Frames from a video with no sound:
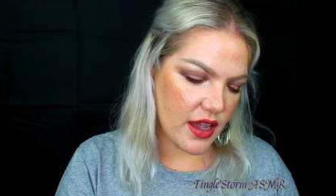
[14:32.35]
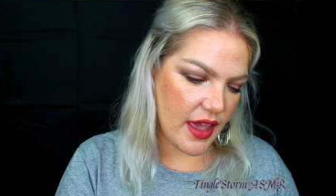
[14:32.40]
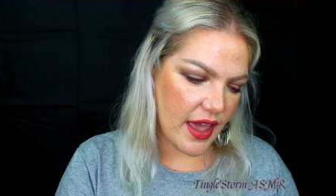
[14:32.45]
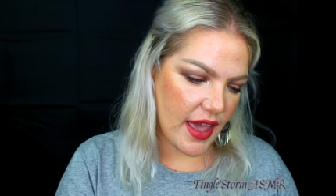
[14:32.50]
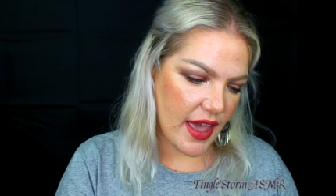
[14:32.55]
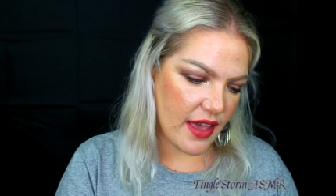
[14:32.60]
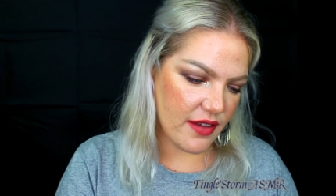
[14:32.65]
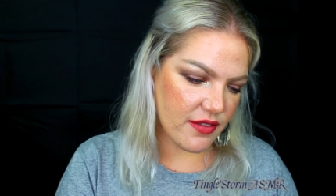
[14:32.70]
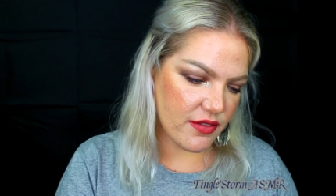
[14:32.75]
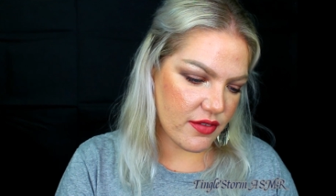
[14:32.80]

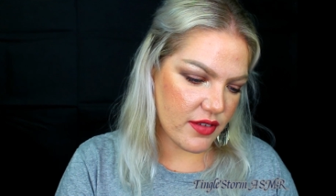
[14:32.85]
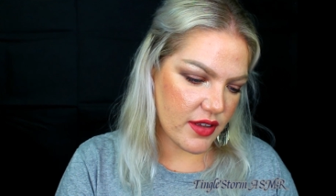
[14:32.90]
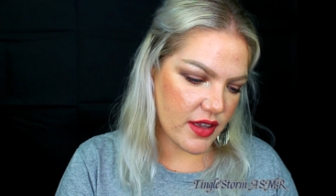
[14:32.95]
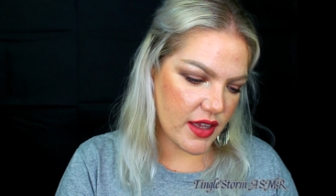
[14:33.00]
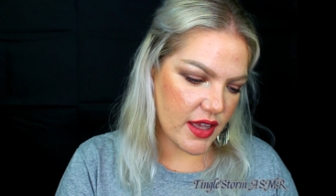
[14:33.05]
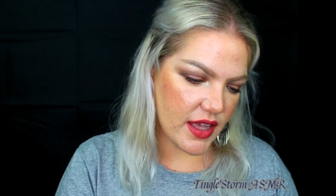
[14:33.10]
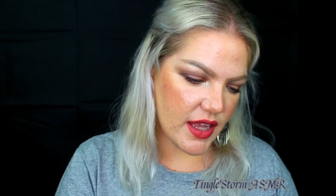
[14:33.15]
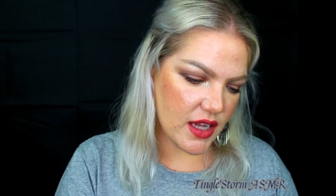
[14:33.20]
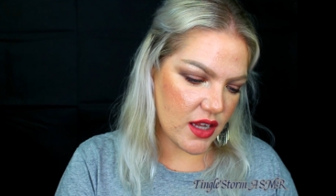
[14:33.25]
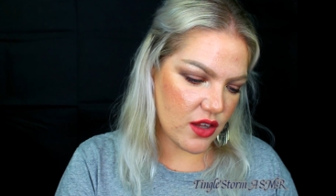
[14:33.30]
Have
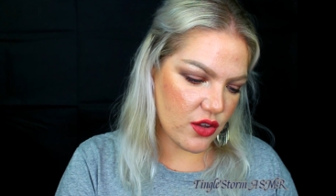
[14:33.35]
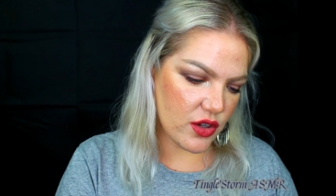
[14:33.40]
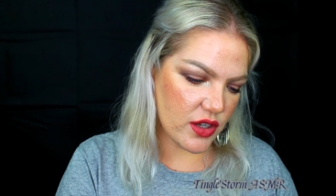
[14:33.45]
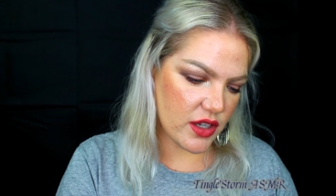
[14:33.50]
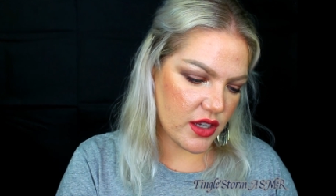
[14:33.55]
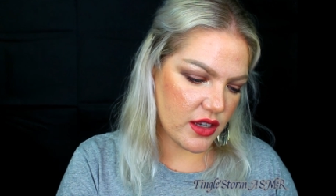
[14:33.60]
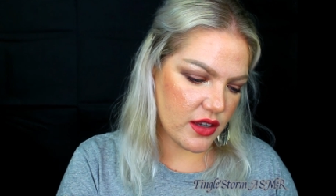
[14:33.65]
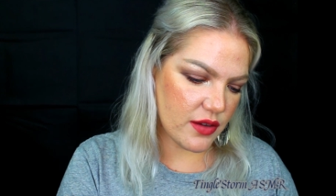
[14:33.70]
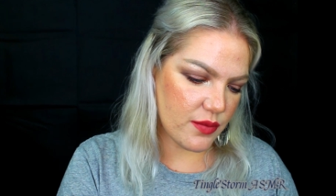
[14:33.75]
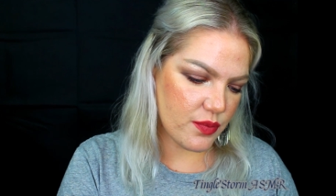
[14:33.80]
a
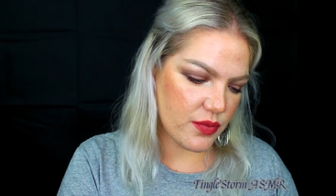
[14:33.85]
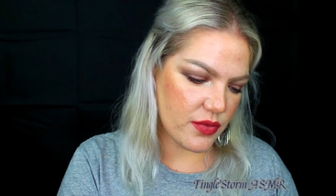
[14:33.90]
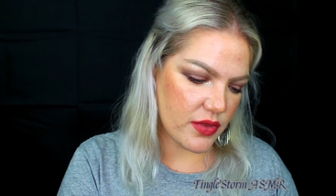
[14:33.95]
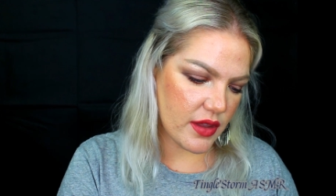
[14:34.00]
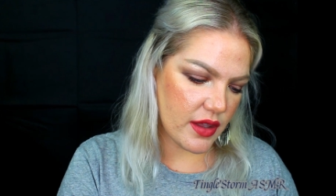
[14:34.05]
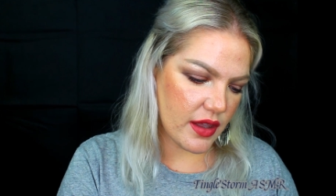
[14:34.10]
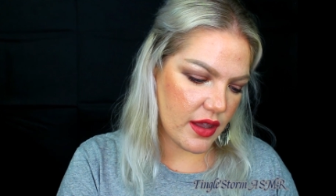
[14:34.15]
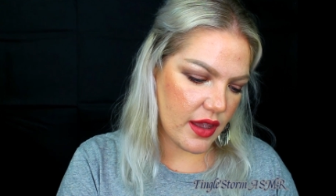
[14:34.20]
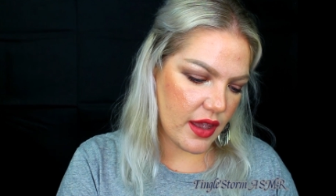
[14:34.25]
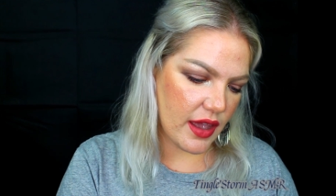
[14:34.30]
look
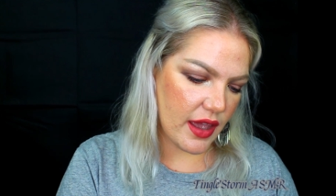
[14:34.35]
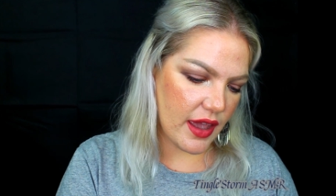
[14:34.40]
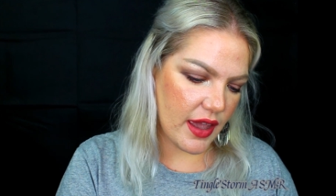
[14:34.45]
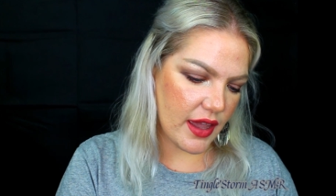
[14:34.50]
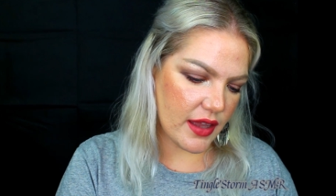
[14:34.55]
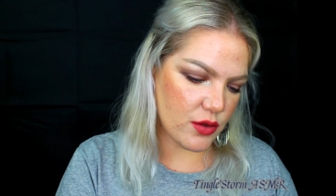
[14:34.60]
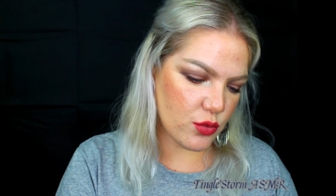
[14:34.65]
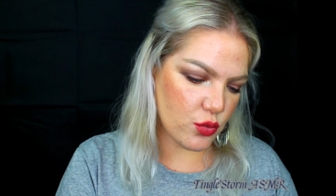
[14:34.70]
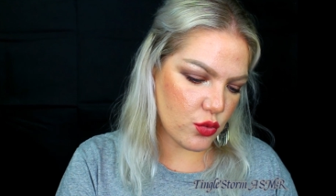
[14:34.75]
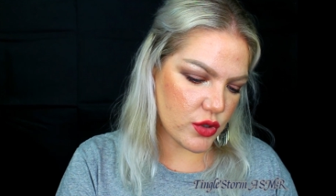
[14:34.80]

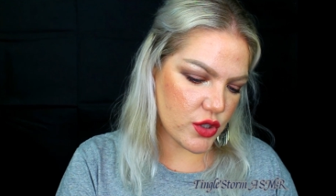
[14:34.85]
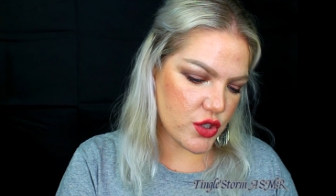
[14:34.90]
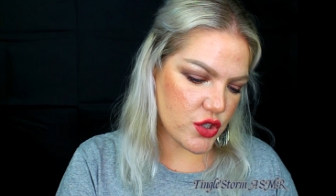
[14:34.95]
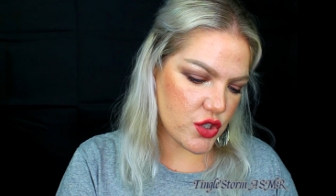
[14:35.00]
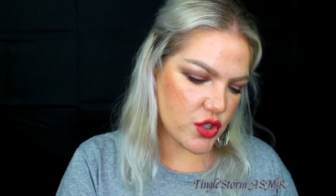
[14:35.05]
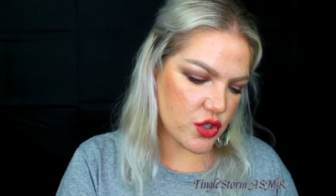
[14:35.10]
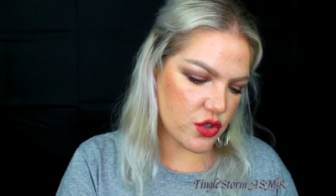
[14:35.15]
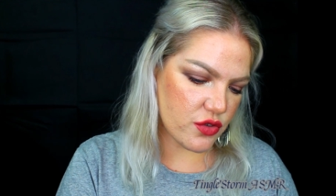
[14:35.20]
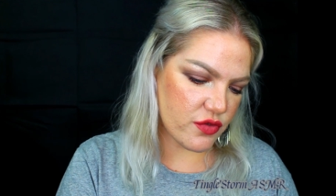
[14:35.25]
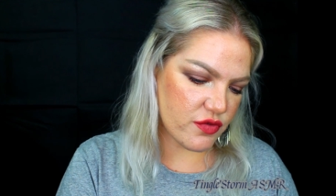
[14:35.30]
at
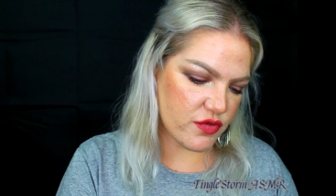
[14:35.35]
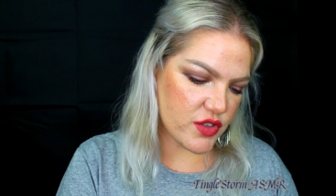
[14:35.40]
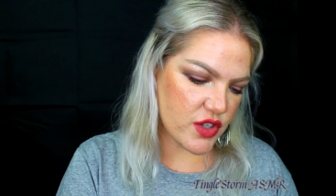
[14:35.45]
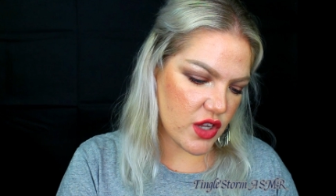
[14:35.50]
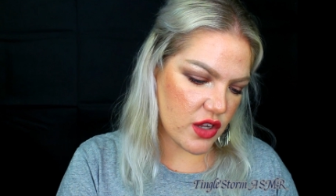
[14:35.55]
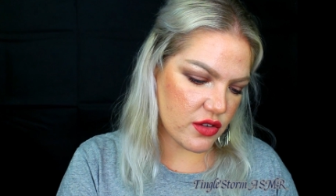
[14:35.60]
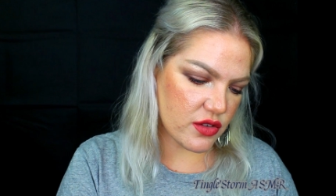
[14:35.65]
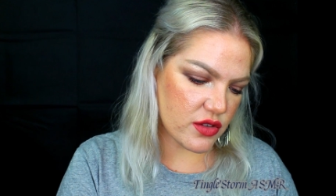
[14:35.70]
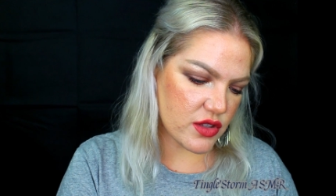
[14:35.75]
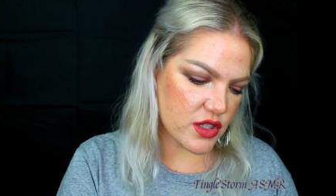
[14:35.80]
what you've
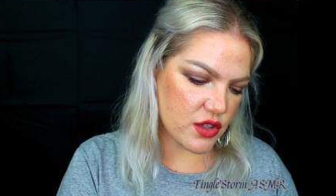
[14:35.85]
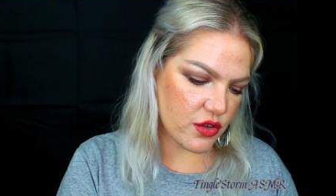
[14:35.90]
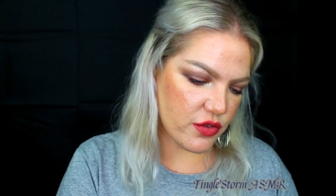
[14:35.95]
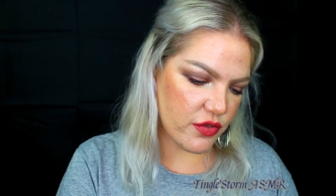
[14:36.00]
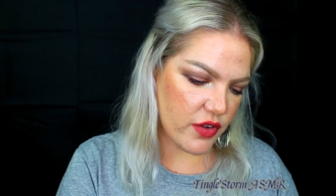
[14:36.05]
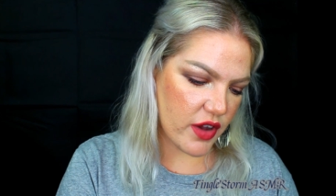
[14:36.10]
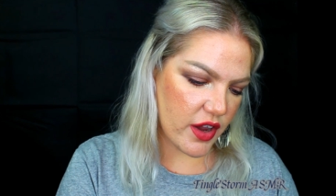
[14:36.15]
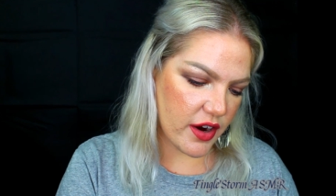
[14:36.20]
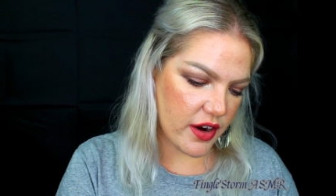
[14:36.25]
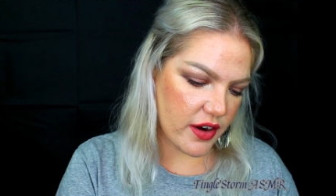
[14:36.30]
done so
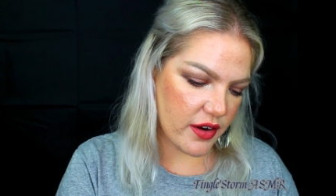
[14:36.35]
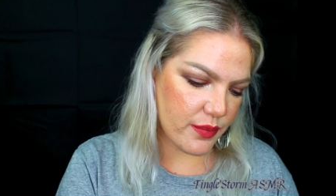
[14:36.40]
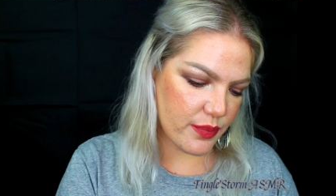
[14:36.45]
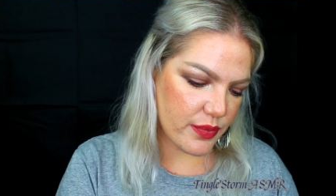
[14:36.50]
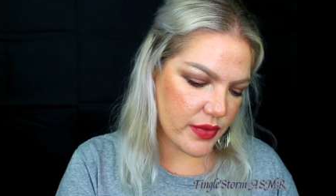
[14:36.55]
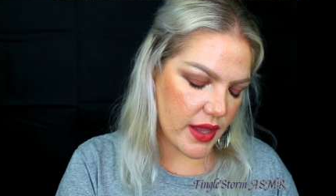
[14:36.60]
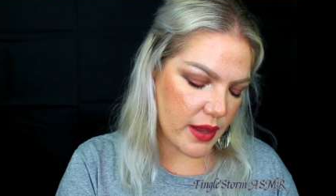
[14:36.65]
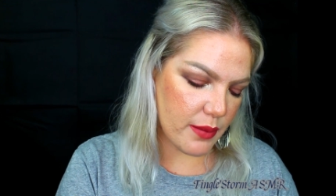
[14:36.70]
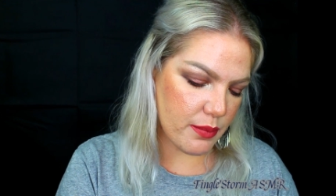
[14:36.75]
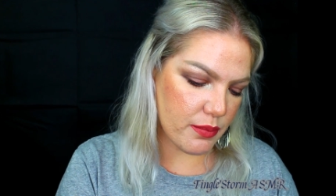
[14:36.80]
far
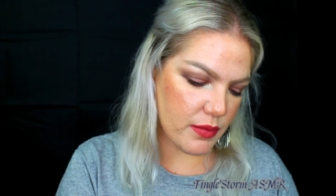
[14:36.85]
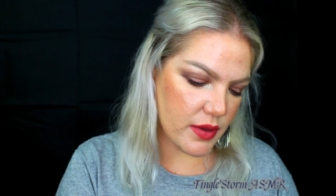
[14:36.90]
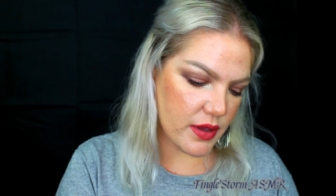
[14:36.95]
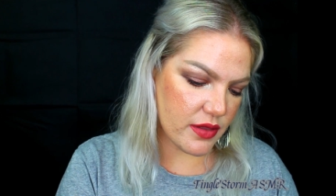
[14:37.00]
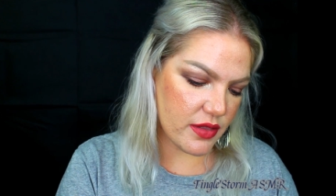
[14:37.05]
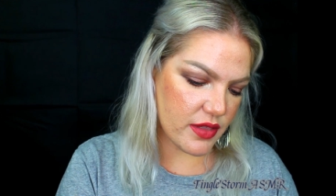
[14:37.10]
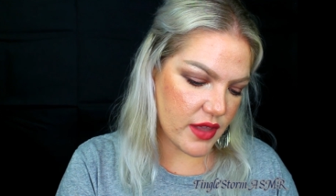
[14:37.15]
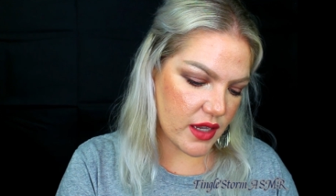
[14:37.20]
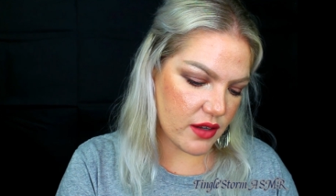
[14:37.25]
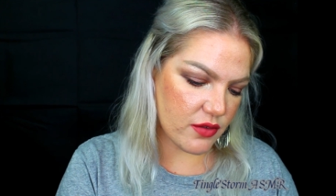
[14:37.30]
and be
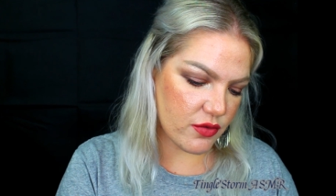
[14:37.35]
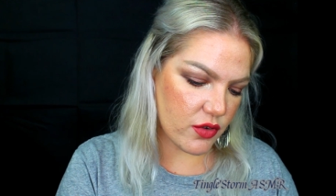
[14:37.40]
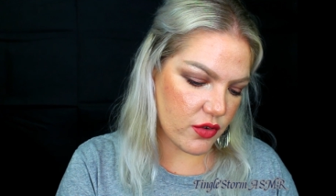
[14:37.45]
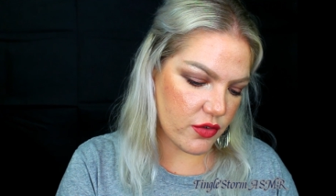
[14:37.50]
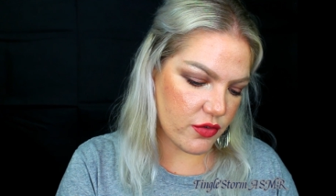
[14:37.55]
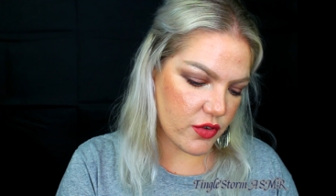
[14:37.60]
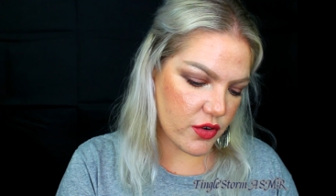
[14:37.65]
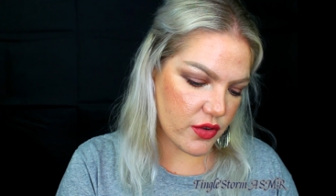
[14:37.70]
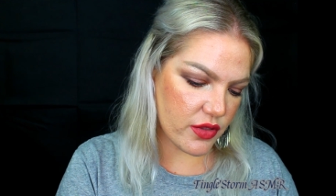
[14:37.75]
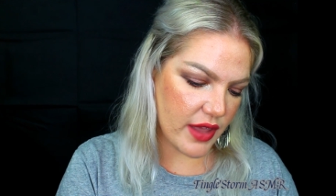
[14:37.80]

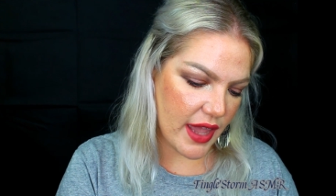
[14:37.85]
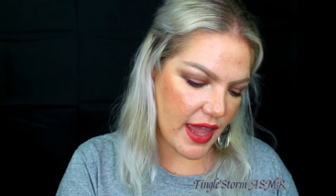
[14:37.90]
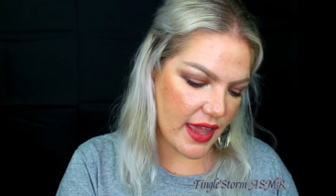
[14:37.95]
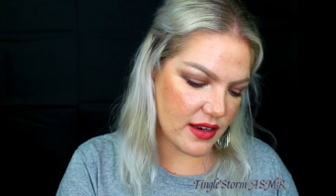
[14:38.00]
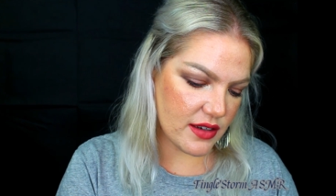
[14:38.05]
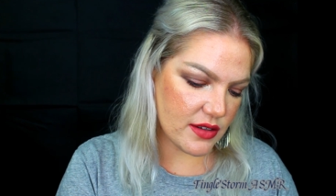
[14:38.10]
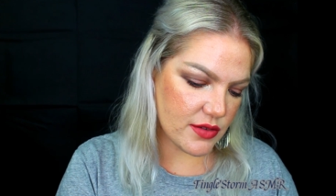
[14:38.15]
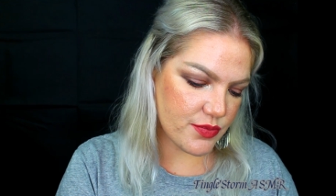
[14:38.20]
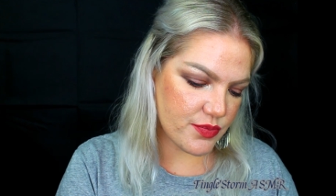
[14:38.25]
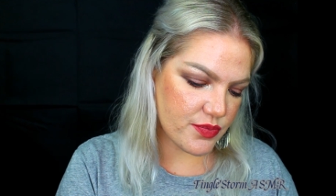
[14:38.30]
thankful for
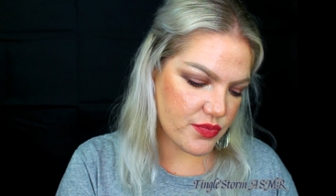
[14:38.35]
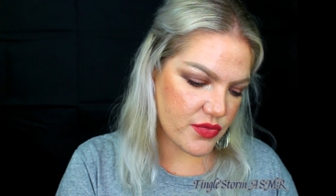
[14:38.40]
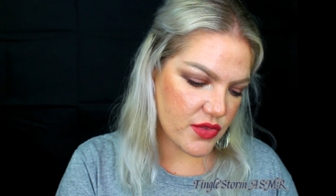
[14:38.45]
that.